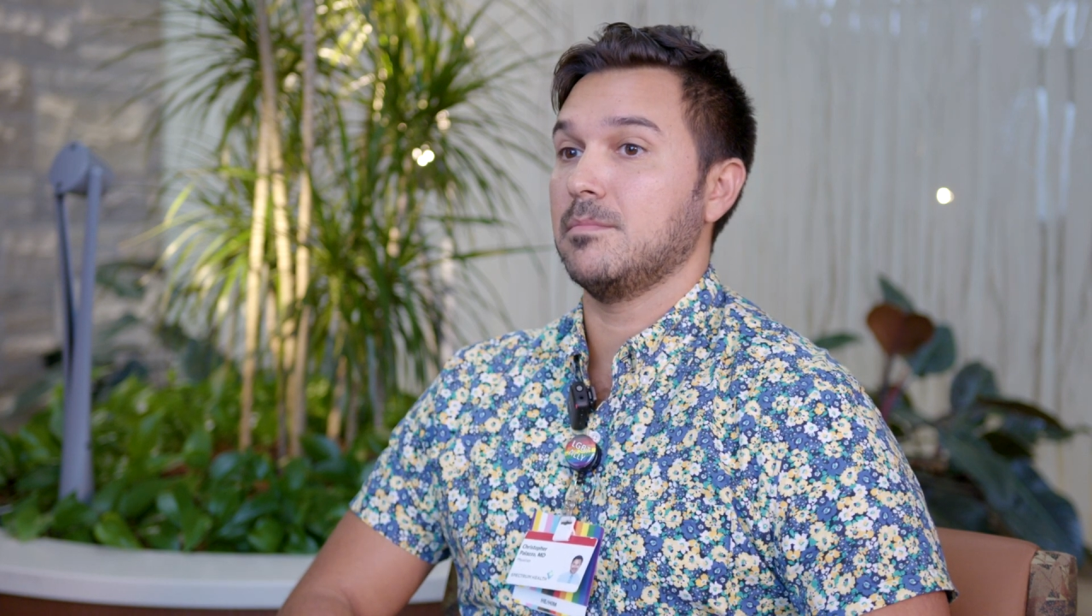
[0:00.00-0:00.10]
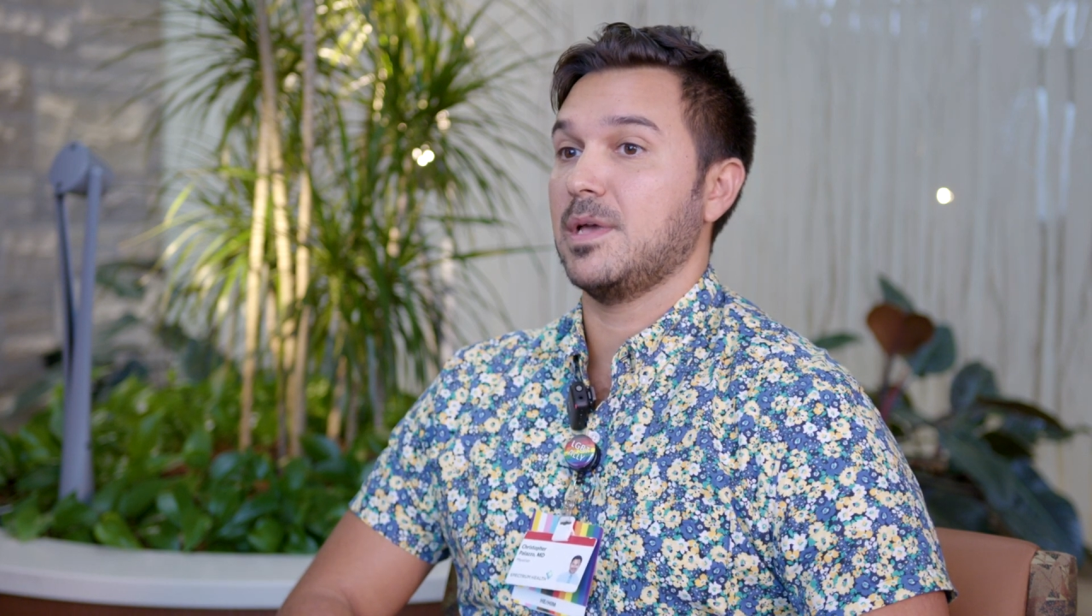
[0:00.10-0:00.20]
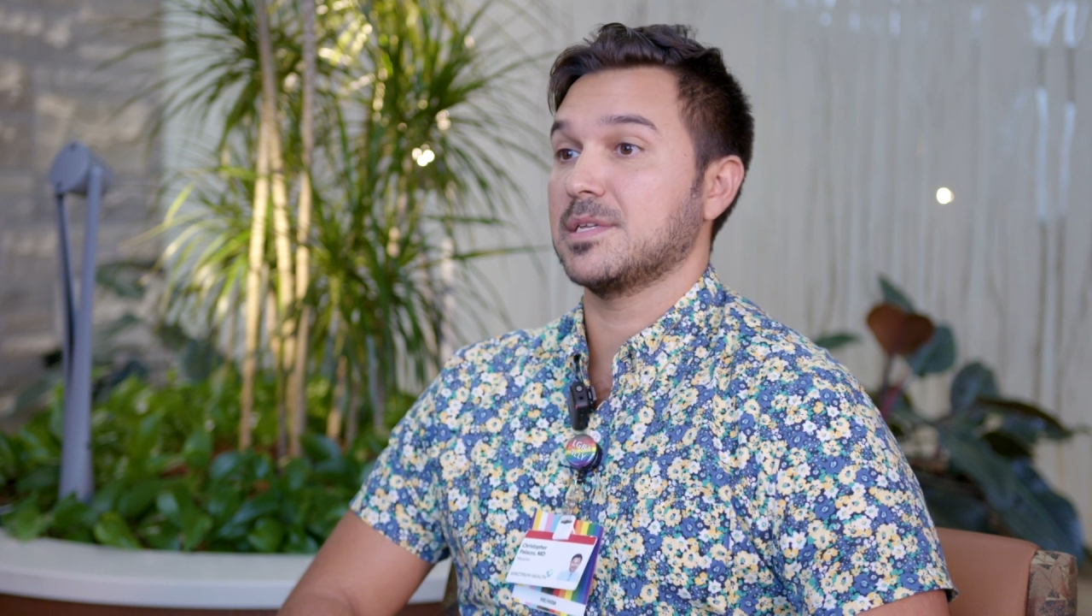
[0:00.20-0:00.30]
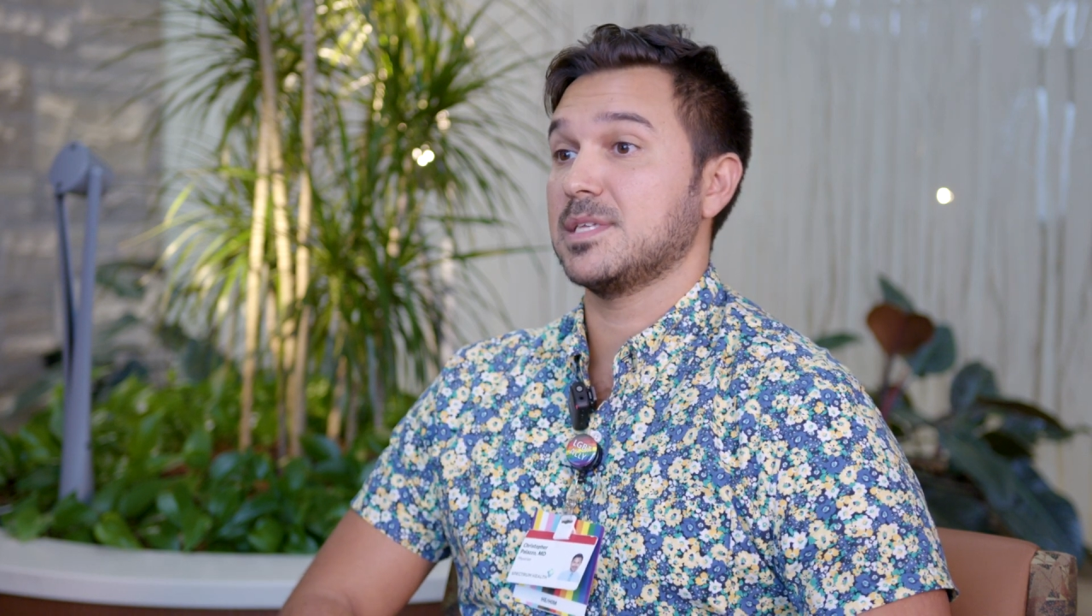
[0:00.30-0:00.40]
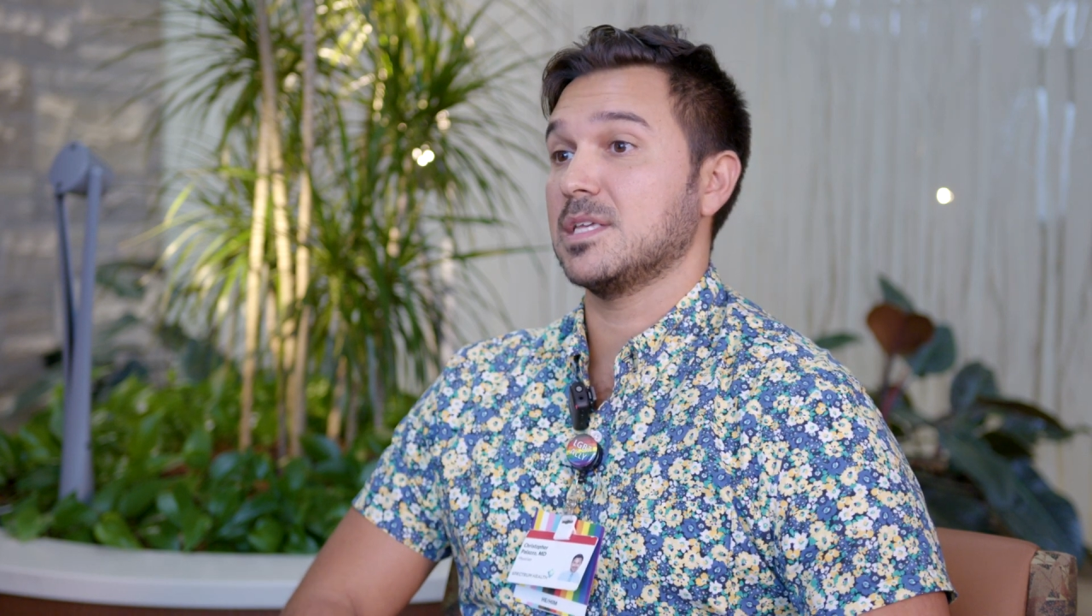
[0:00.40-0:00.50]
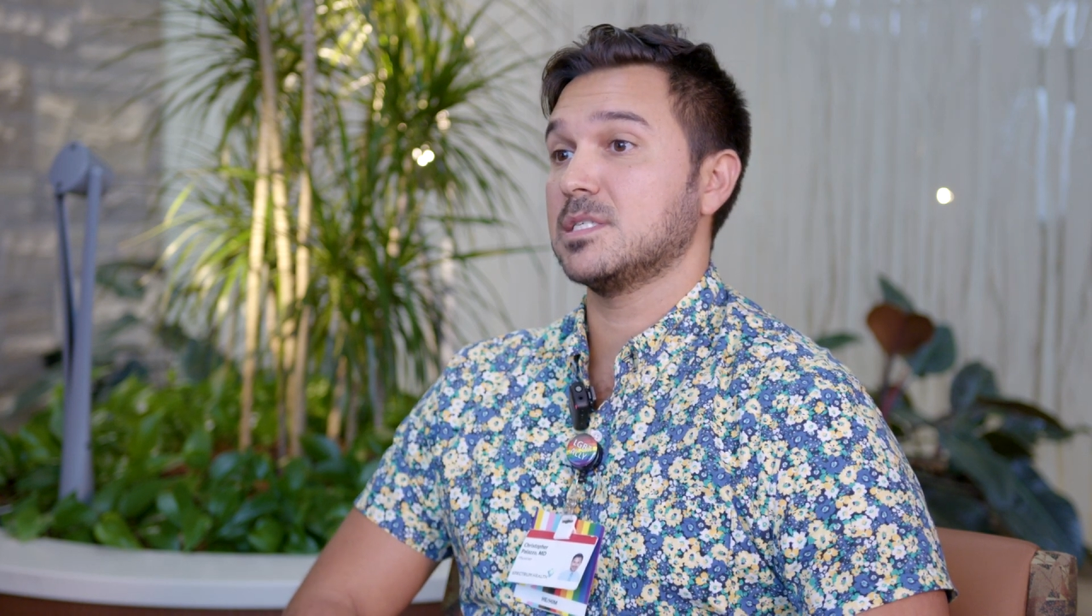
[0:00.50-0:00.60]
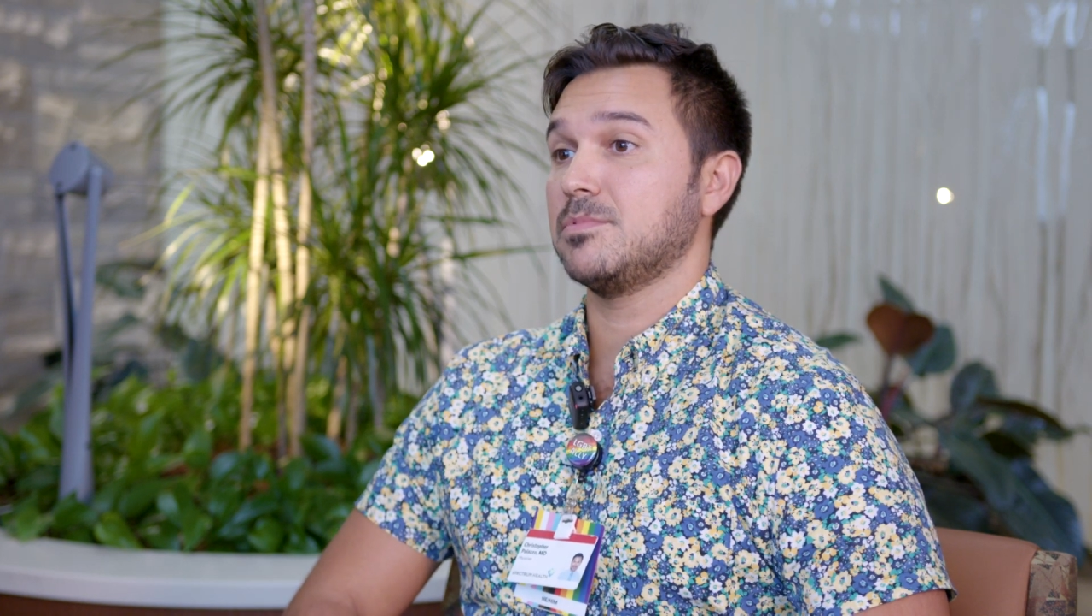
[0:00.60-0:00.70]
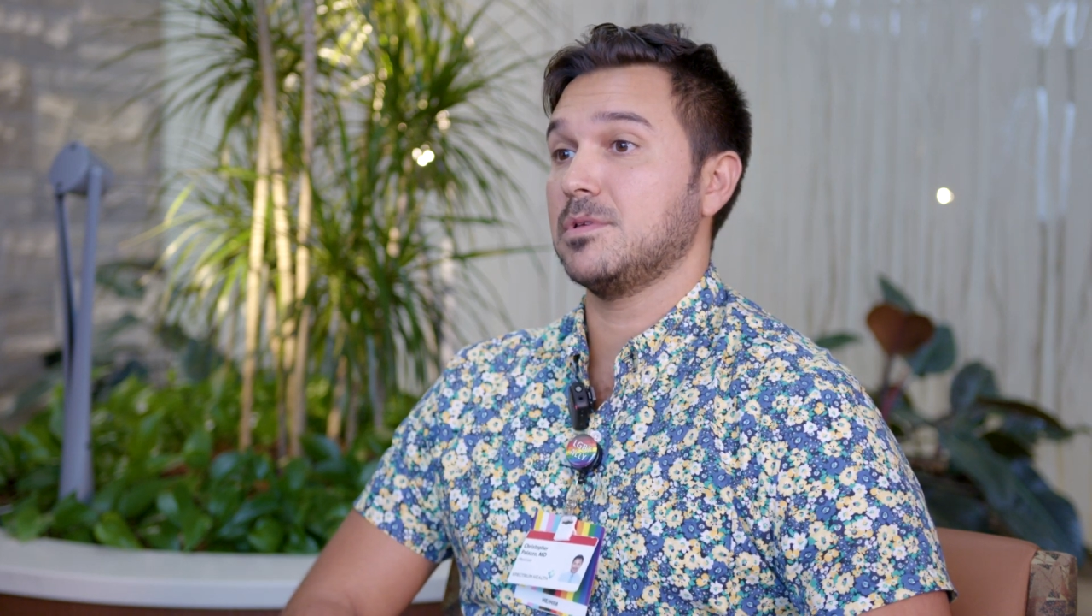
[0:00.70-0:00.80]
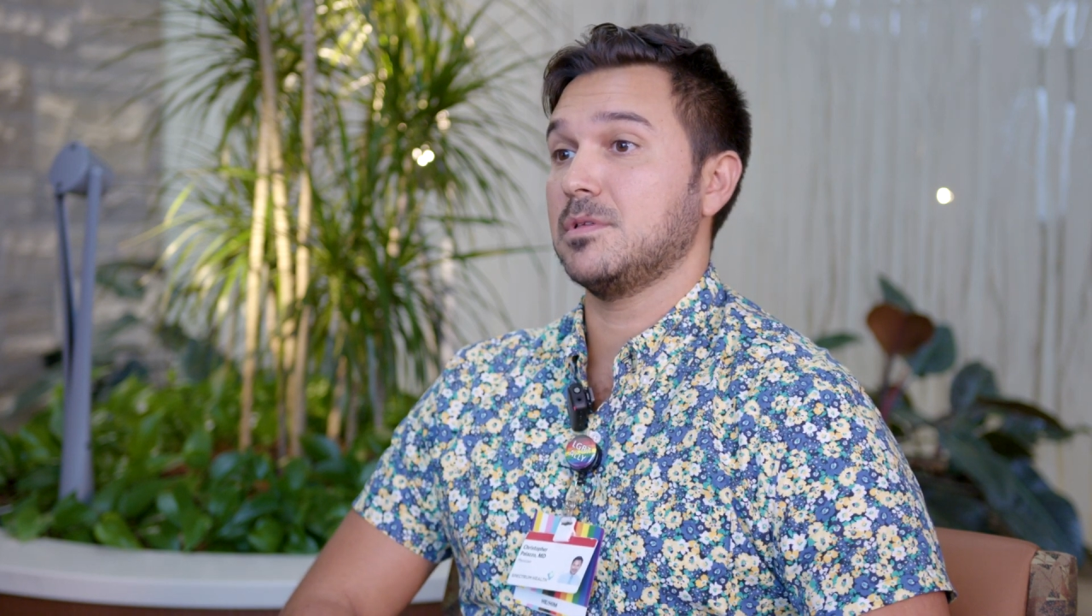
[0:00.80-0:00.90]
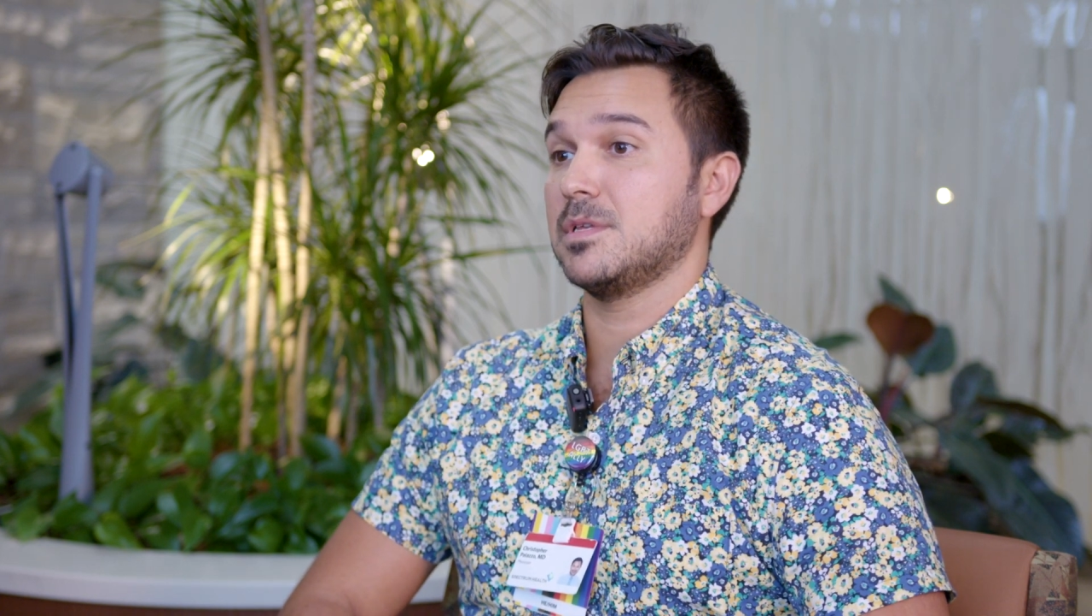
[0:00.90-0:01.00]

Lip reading: accessible